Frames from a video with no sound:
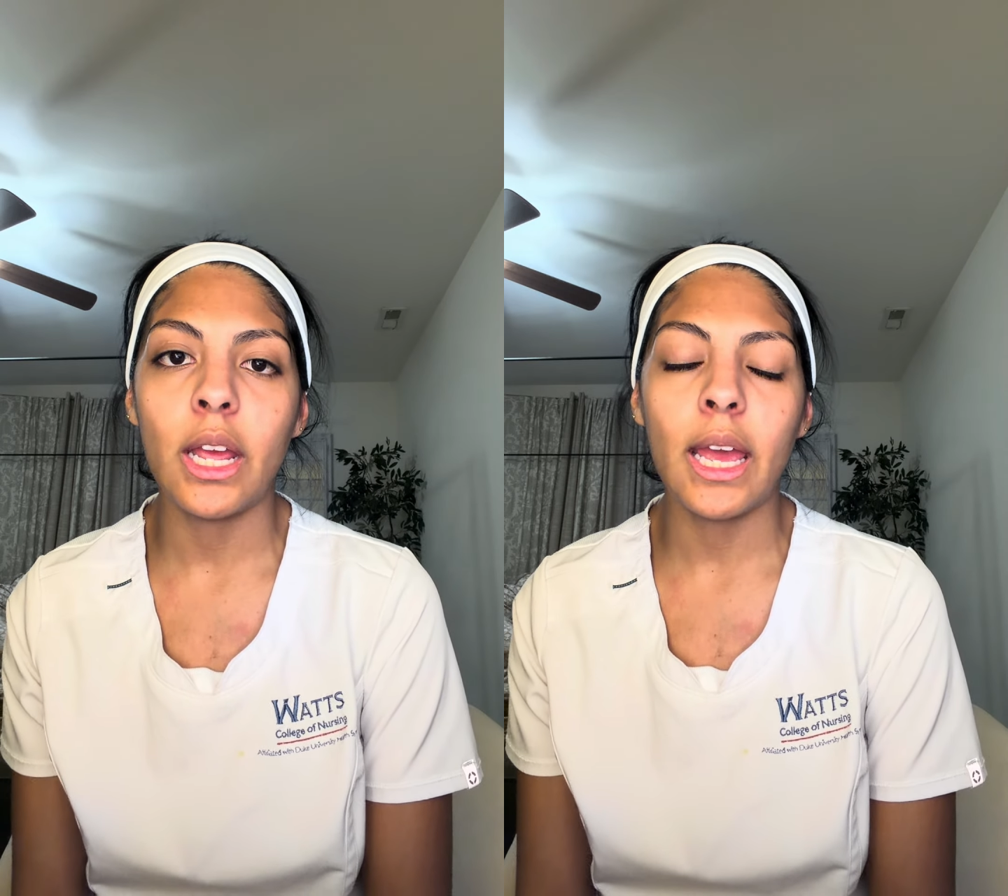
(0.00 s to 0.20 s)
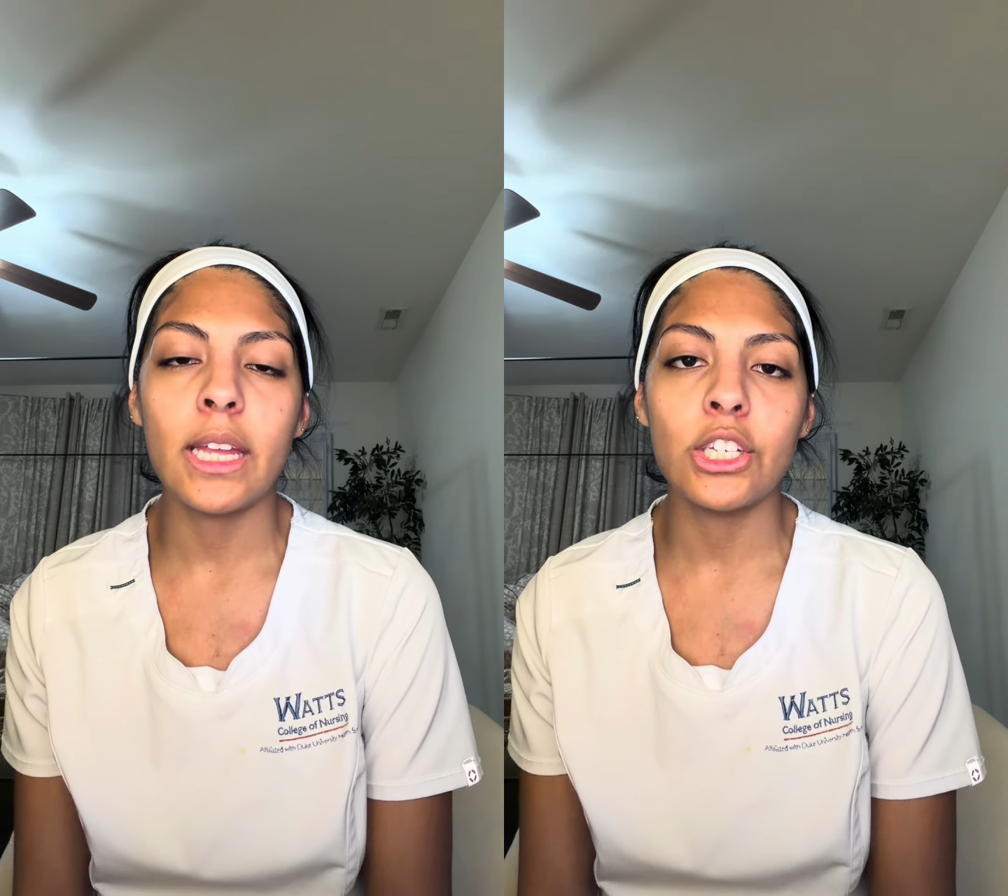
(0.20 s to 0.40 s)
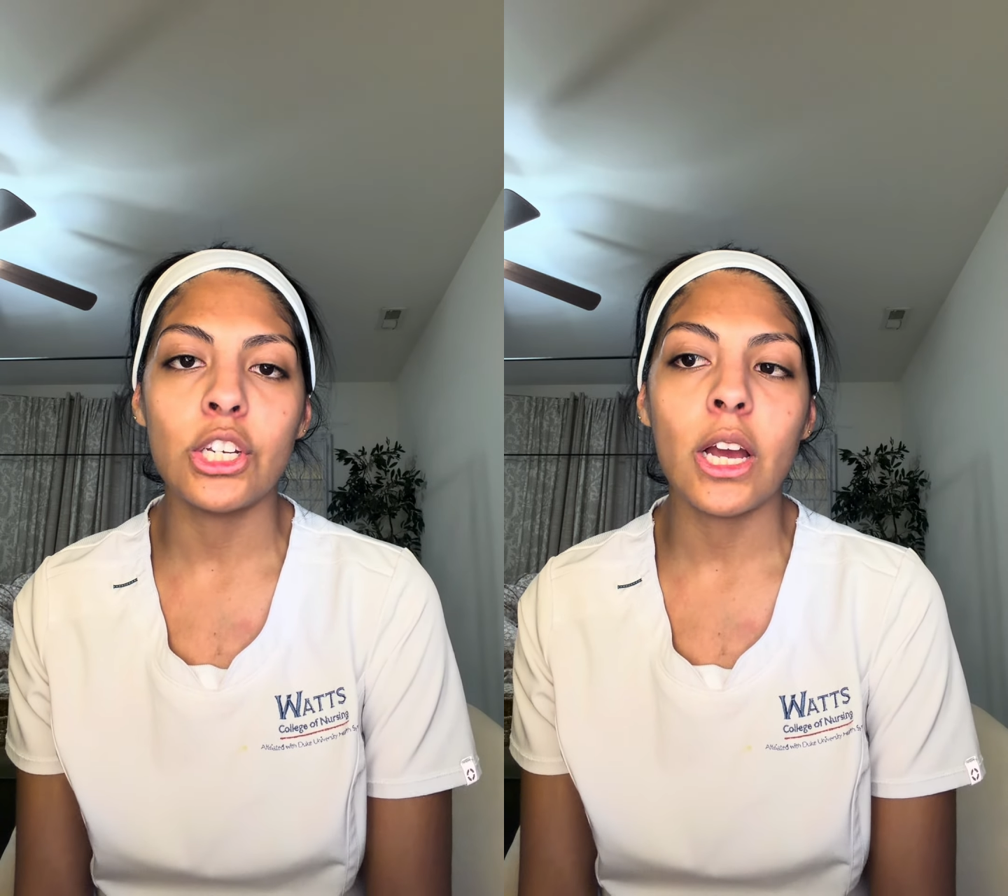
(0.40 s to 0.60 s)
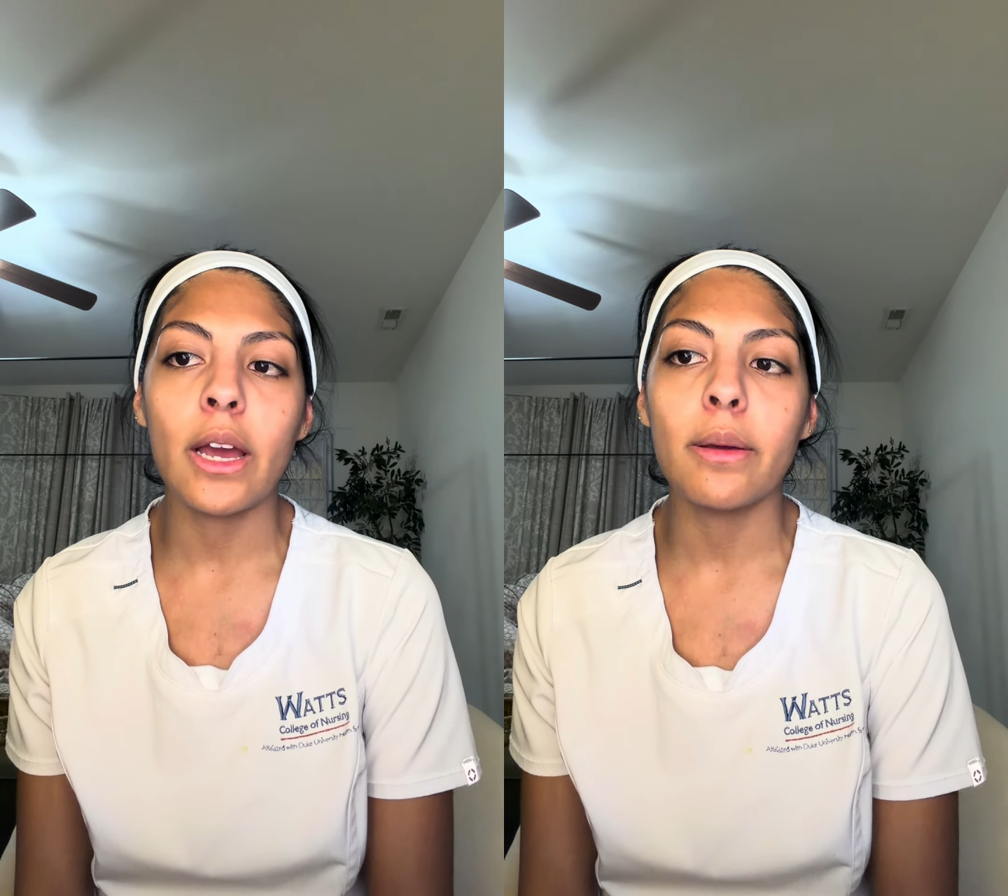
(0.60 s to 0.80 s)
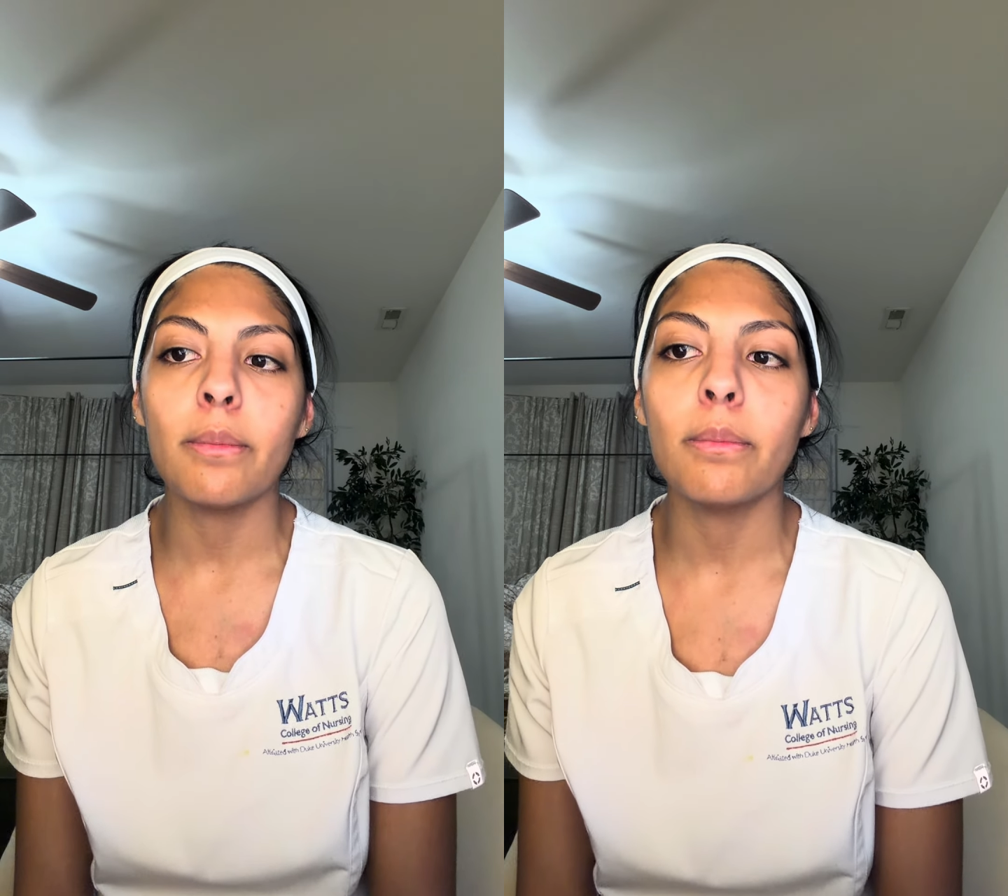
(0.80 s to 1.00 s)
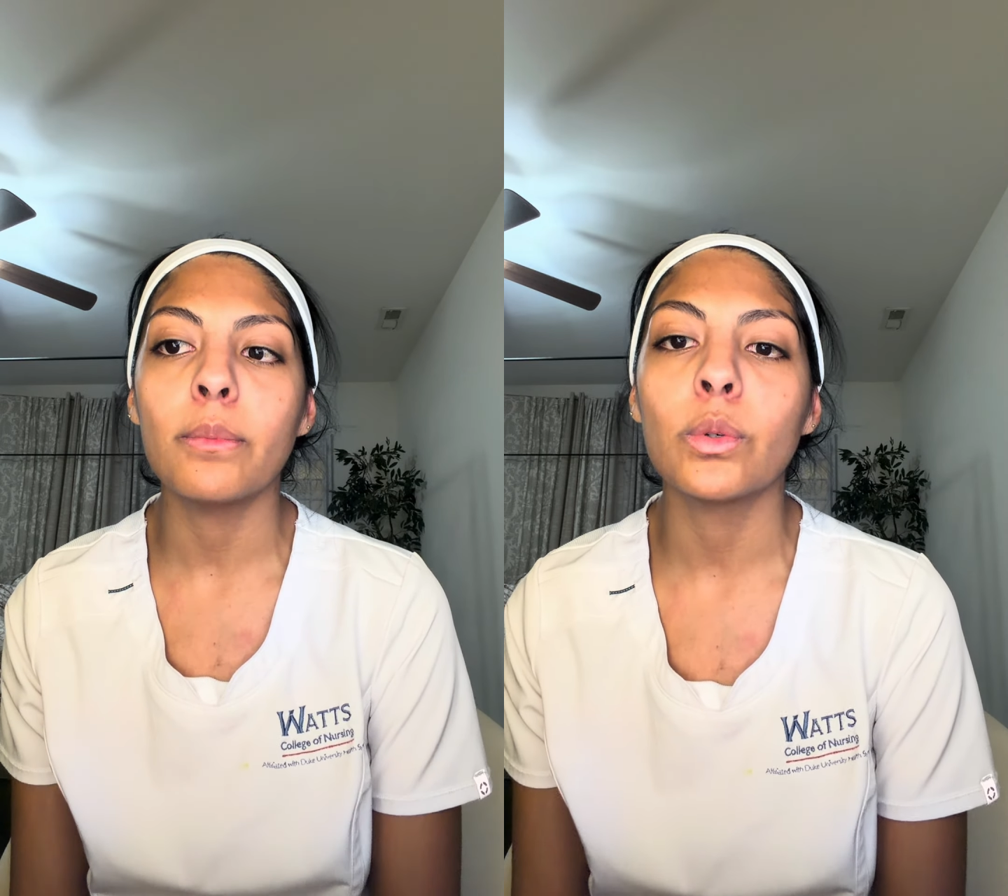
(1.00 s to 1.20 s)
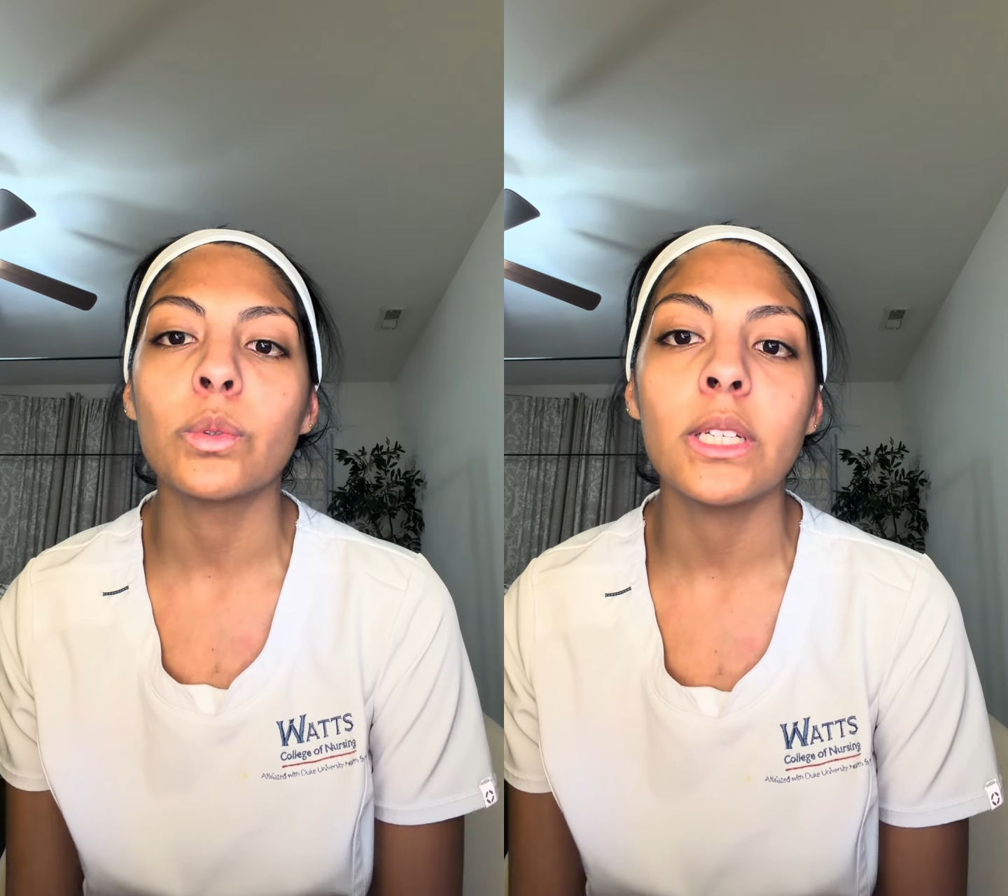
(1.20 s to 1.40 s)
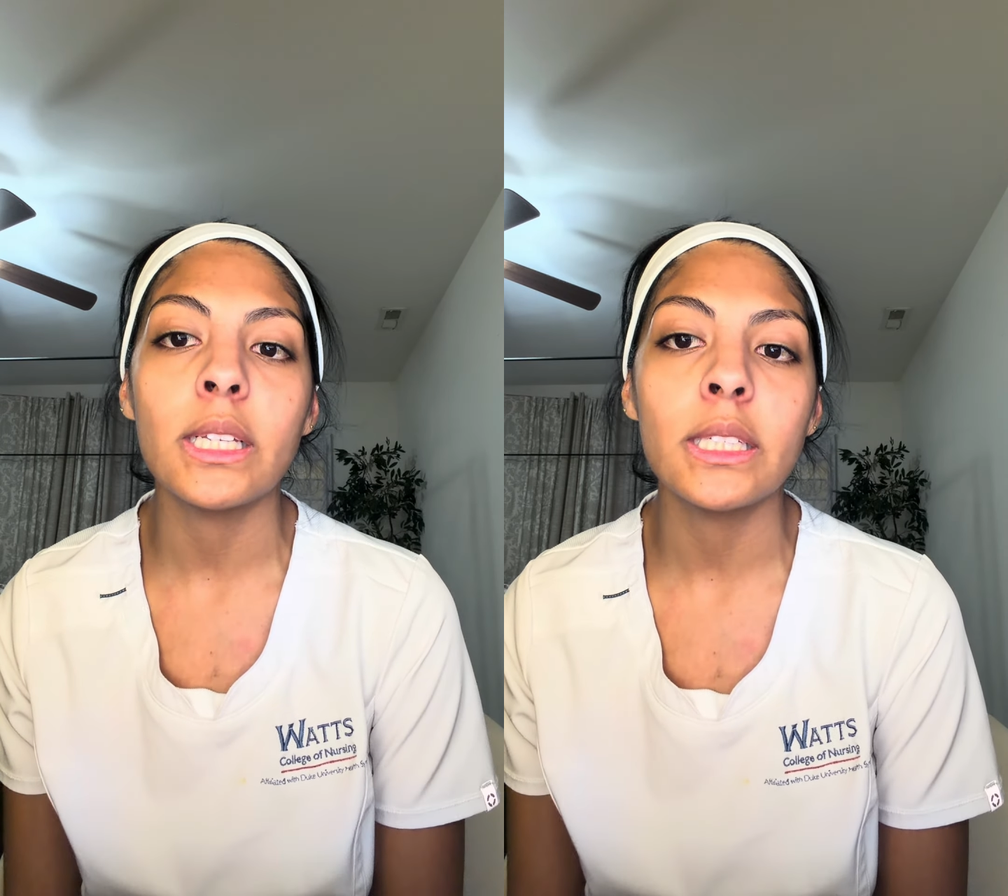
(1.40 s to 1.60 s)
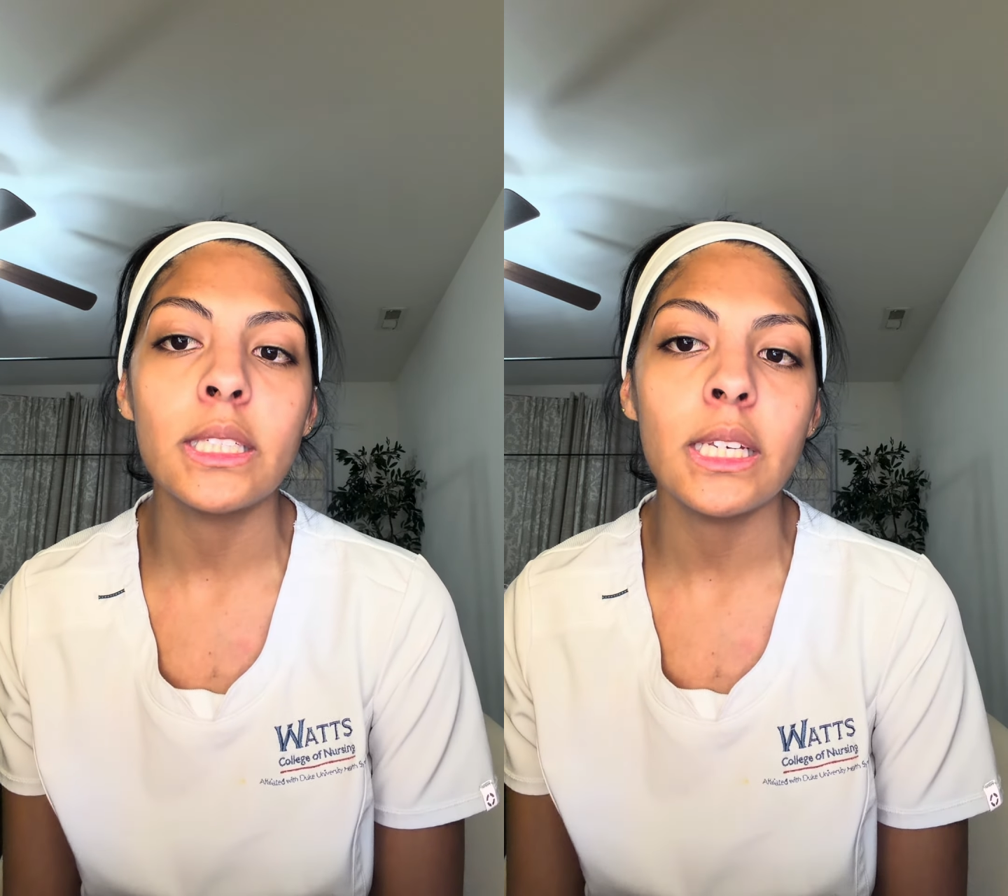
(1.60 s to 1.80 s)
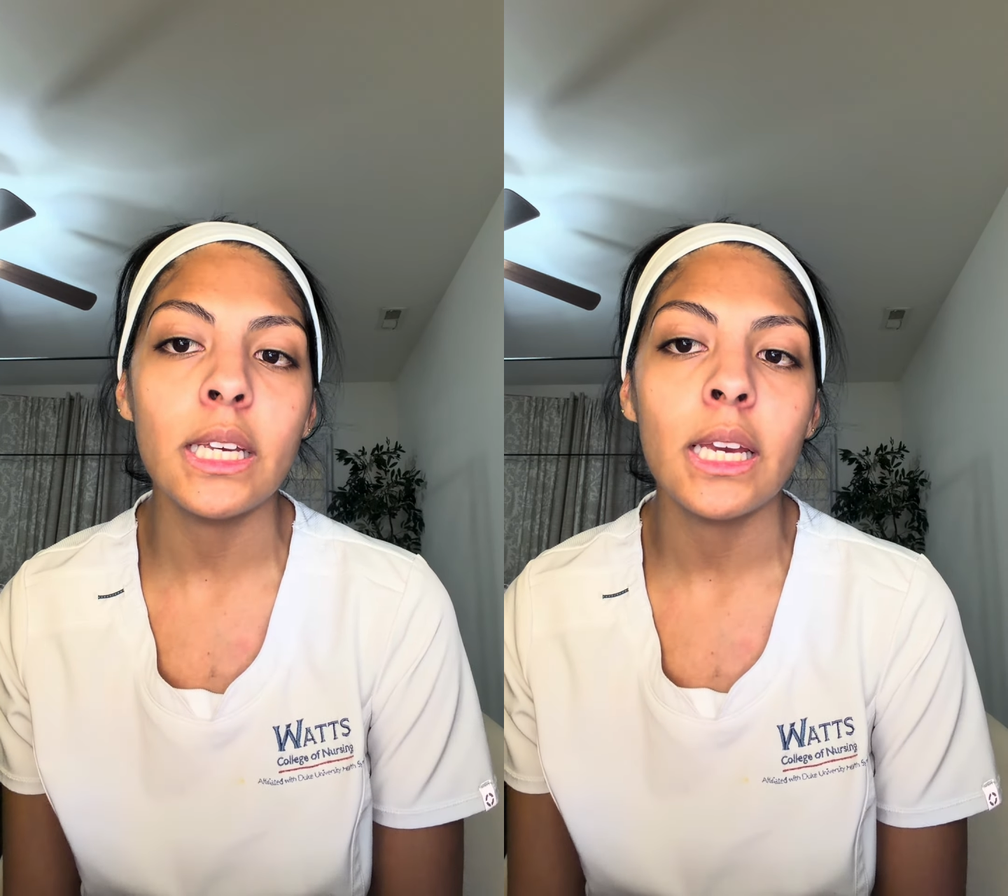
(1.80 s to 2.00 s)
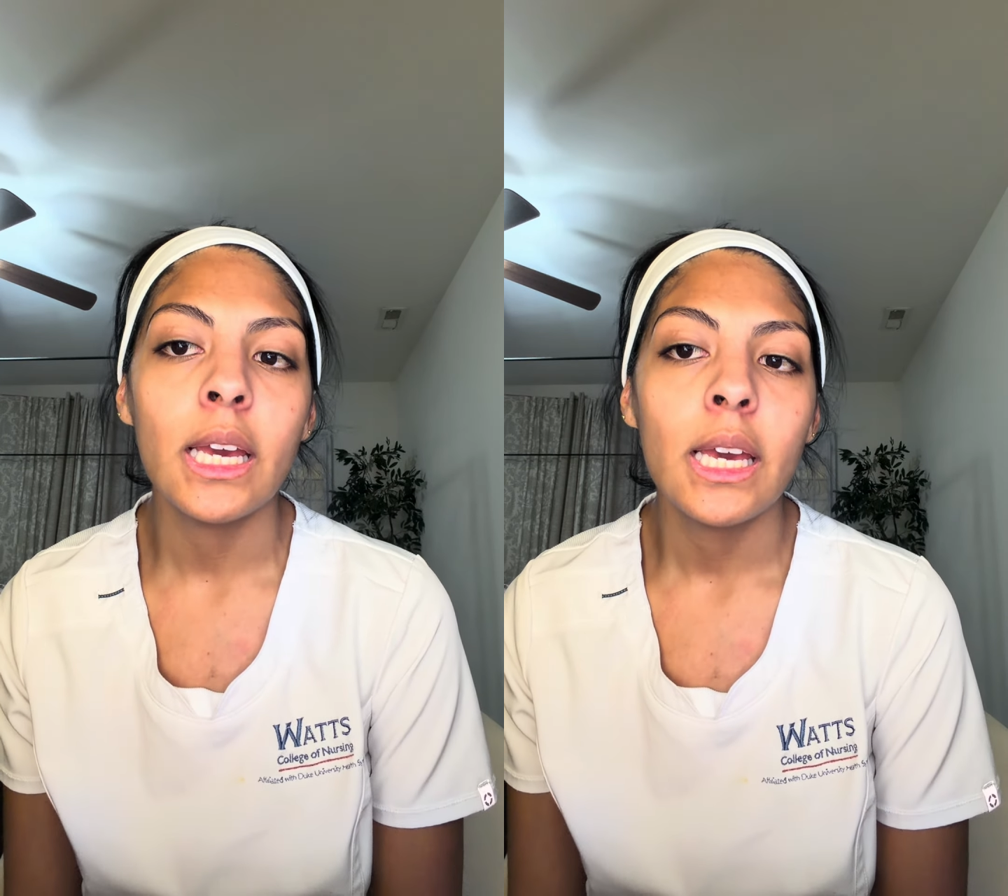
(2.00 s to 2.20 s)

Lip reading: and GI motility,